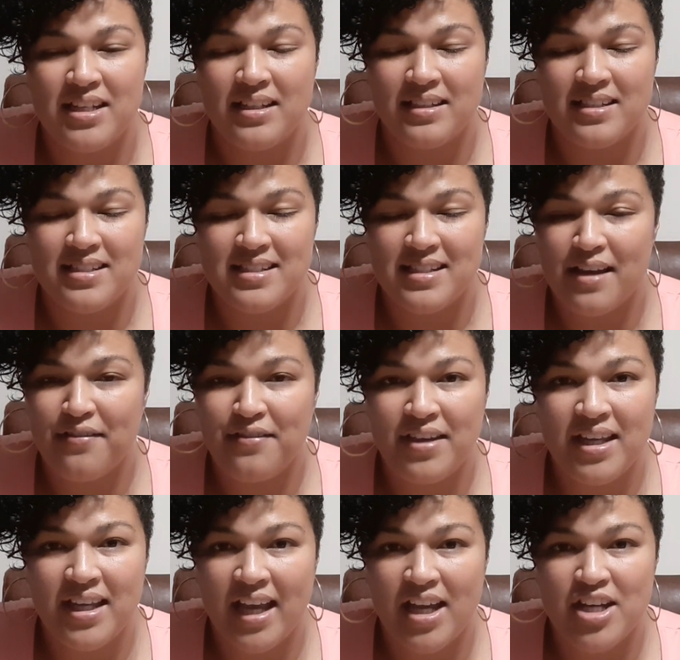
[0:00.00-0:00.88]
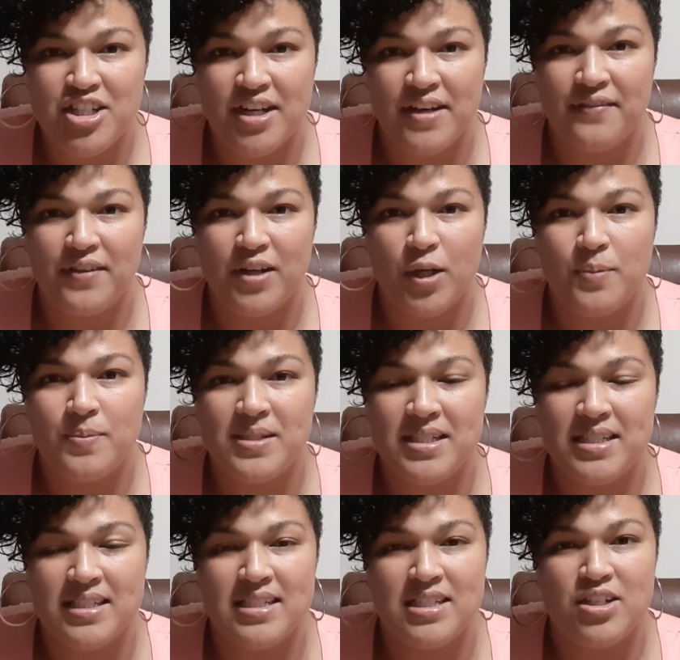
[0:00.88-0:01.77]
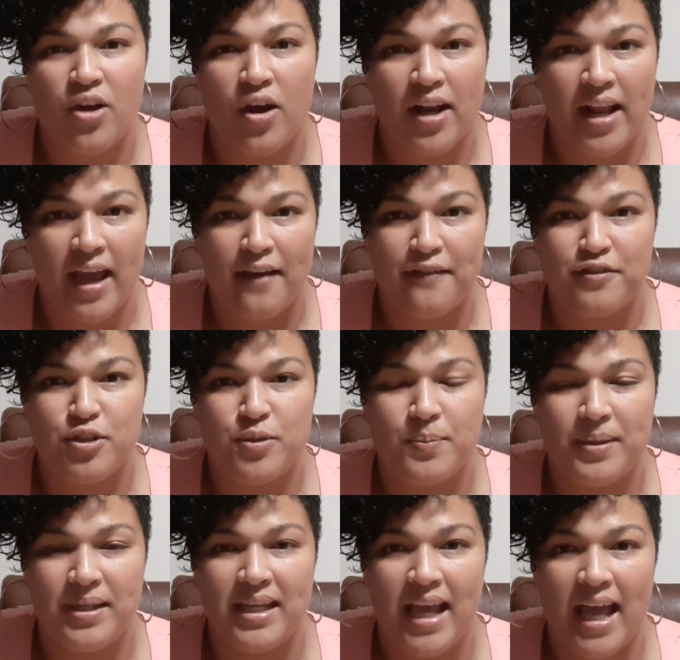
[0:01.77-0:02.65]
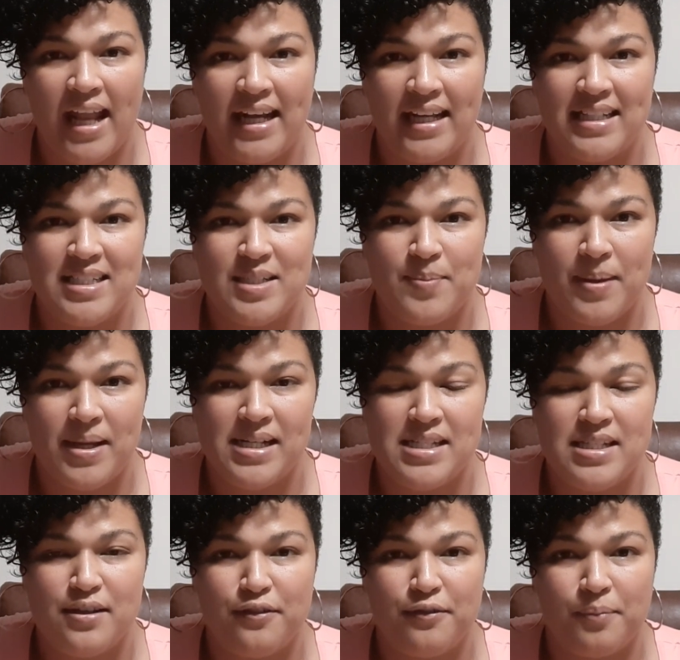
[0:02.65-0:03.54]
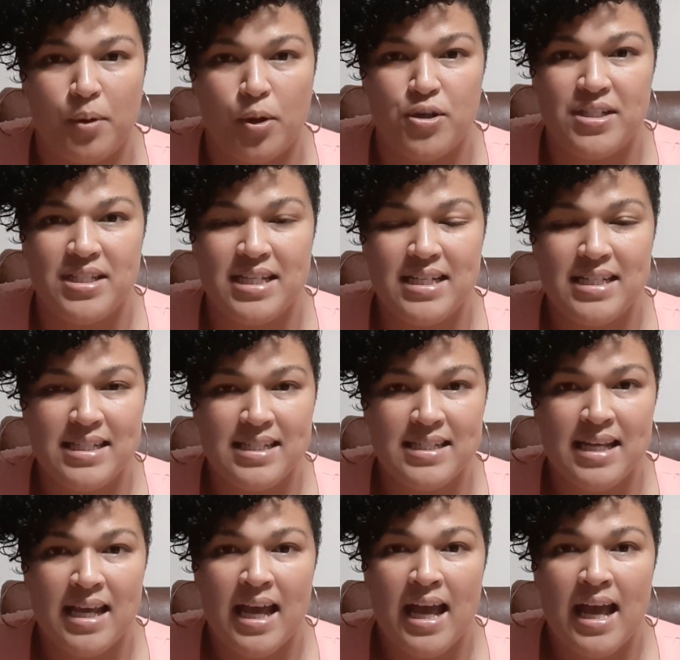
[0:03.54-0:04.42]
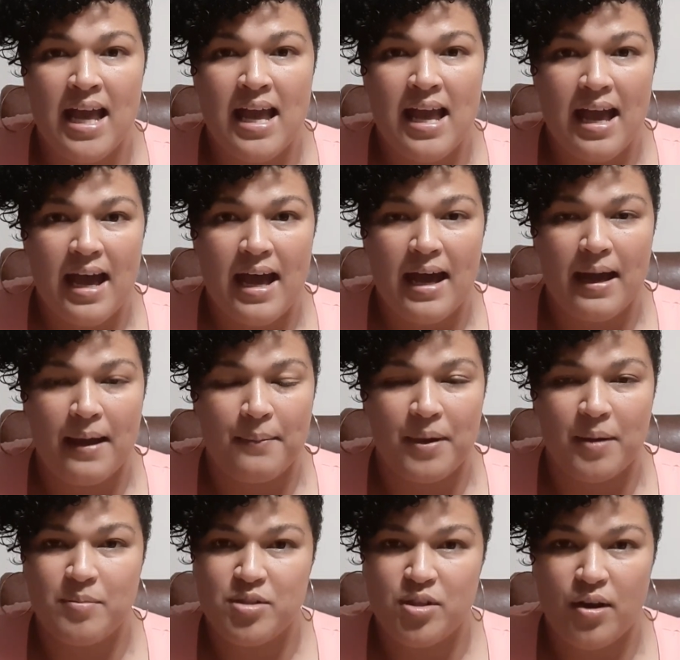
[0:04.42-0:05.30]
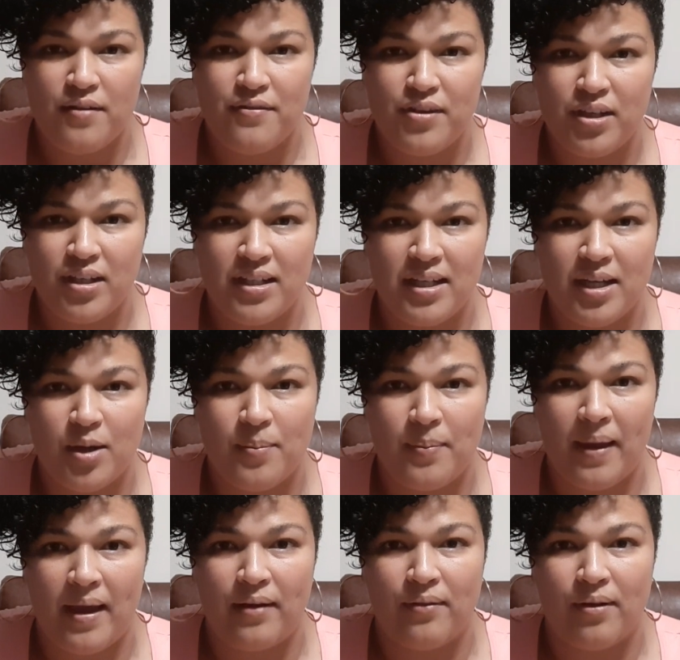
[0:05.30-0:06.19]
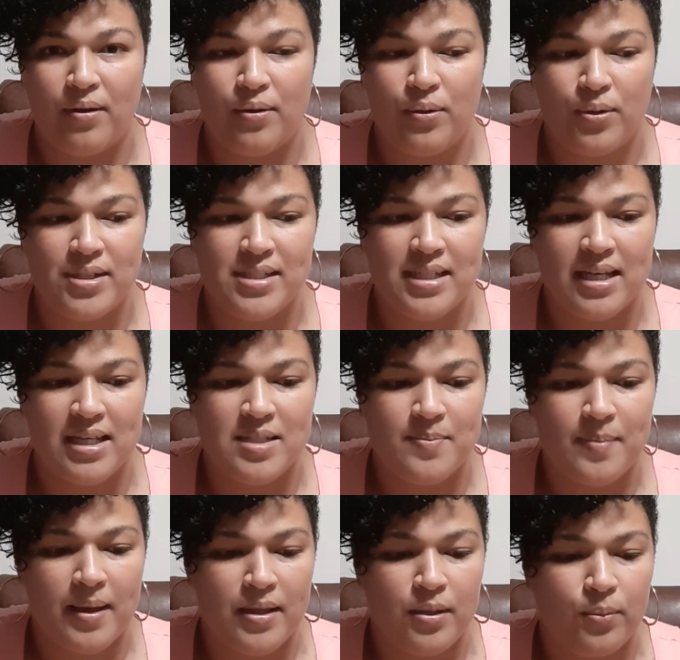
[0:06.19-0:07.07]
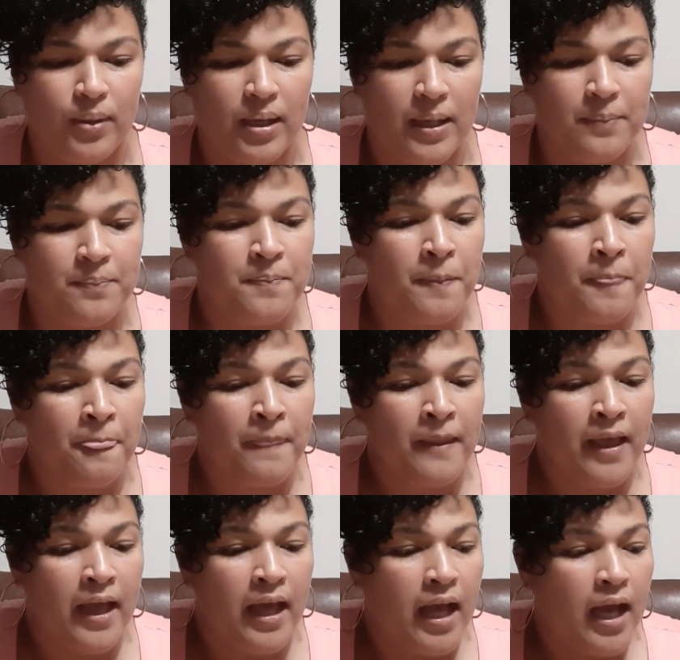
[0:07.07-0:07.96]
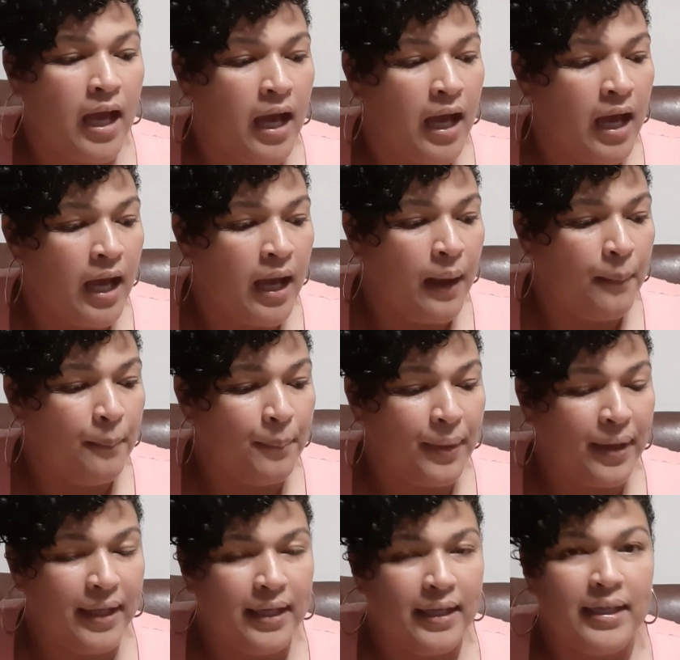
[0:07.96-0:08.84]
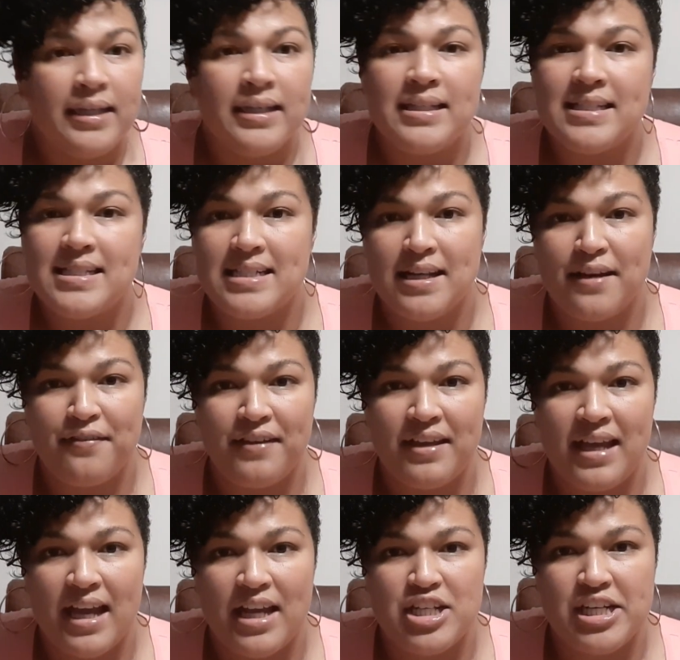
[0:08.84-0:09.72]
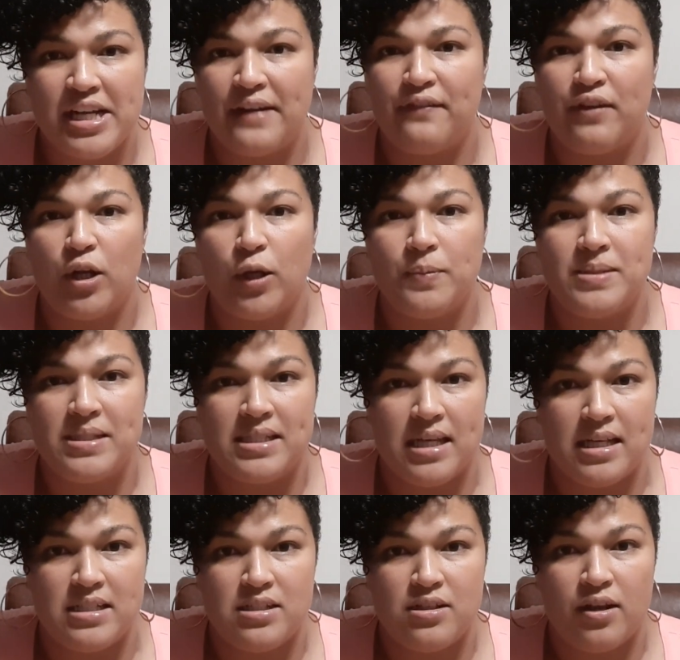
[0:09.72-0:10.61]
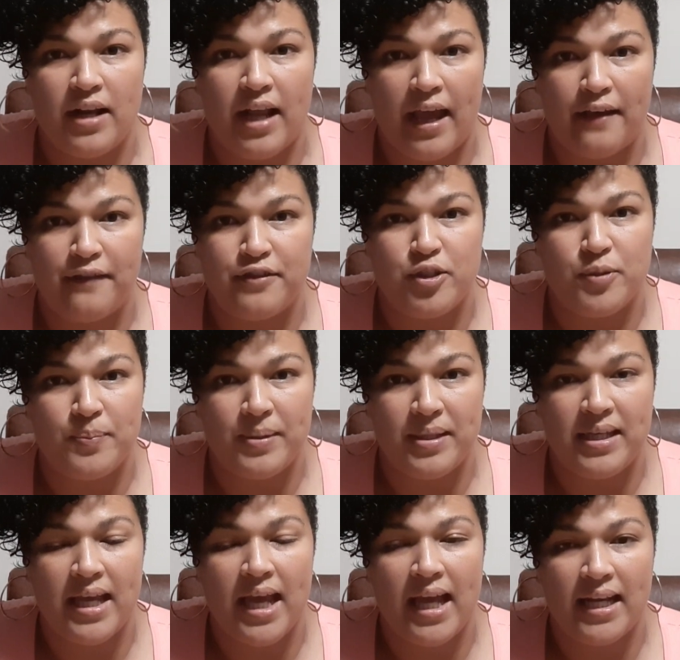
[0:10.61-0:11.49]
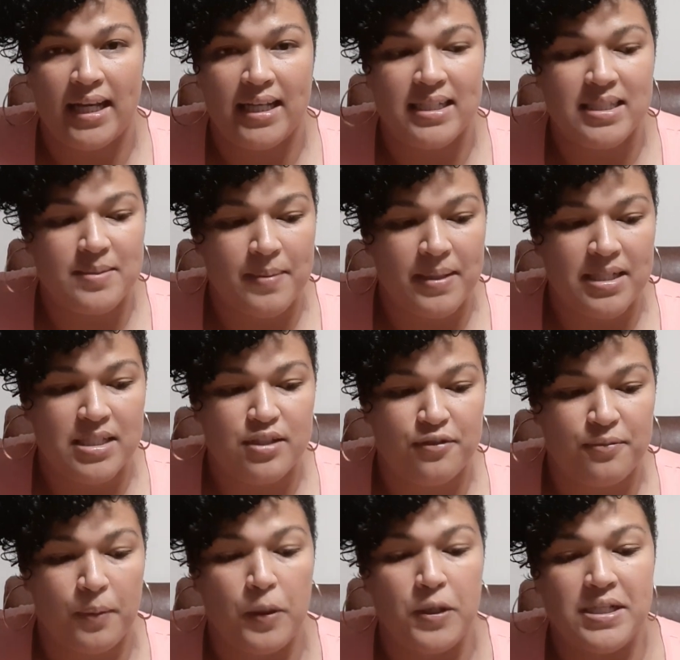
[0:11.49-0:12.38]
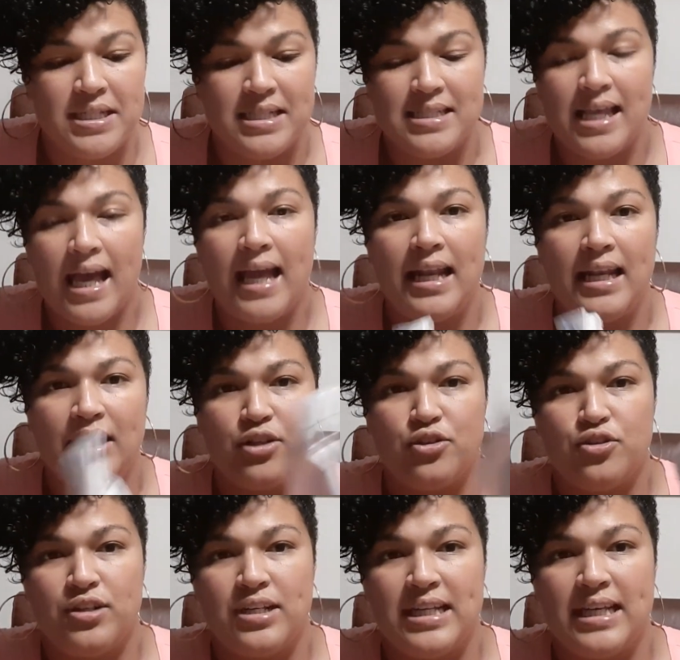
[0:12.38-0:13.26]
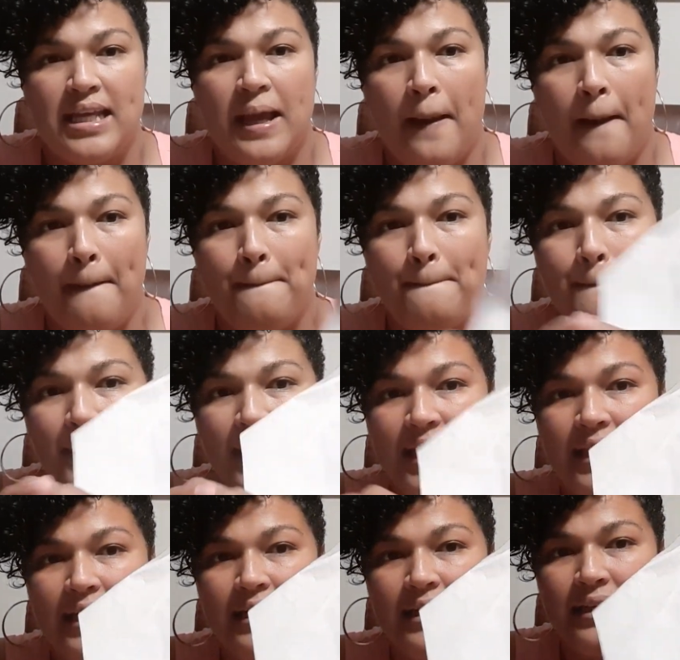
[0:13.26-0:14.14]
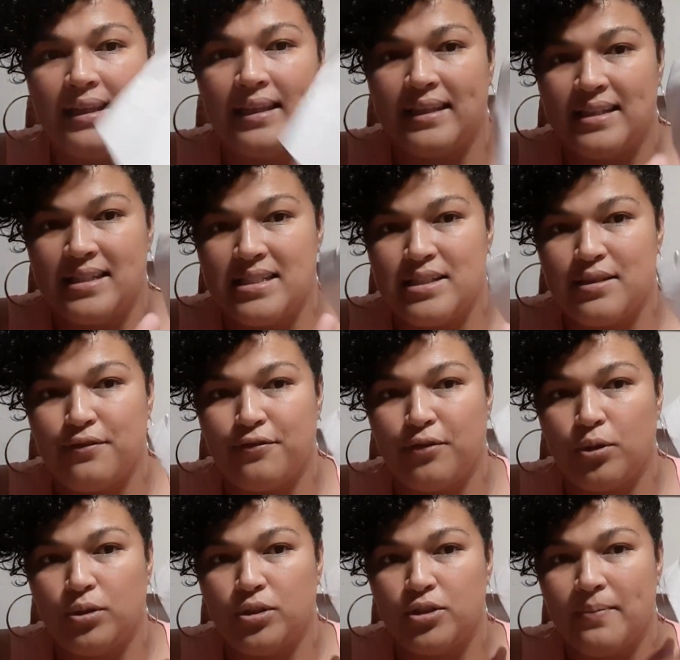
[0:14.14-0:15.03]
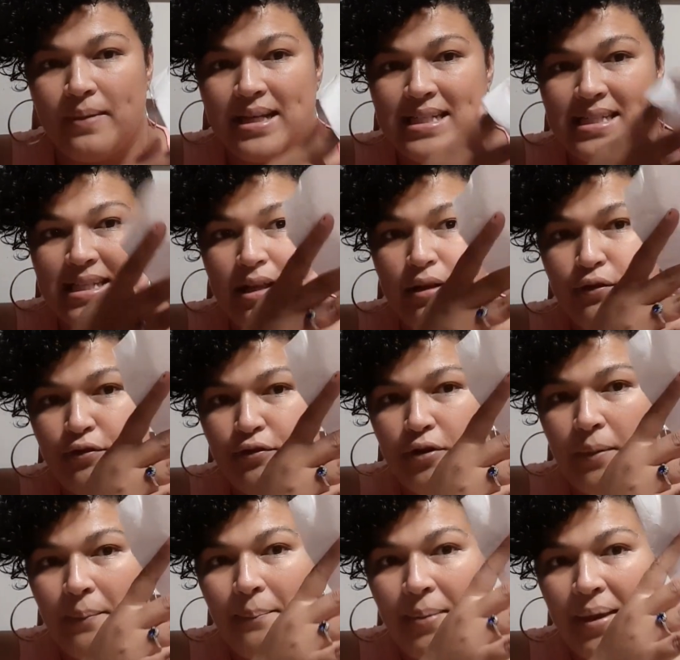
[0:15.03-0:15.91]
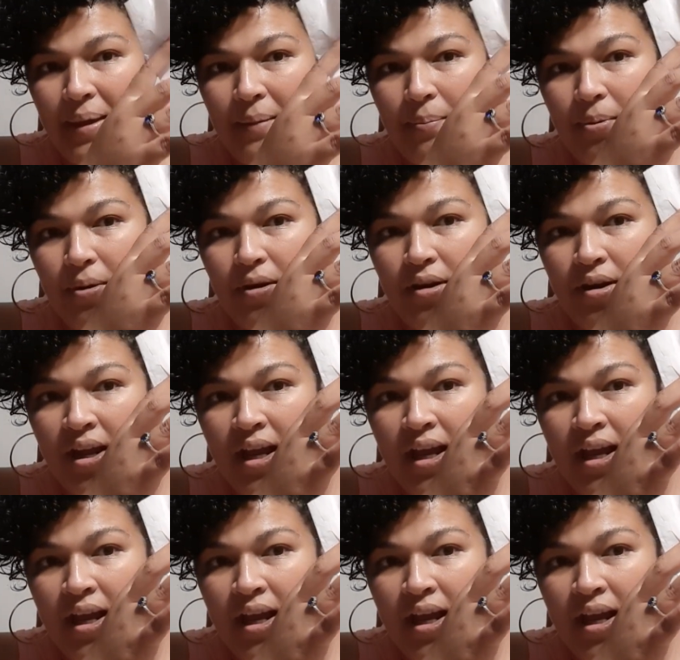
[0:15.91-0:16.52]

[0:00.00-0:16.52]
stuffing cash envelopes does not have to be an expensive process. I'm sorry if you can hear background noise, guys, by the way. But stuffing cash envelopes does not have to be an expensive process. I literally made this folder myself from paper.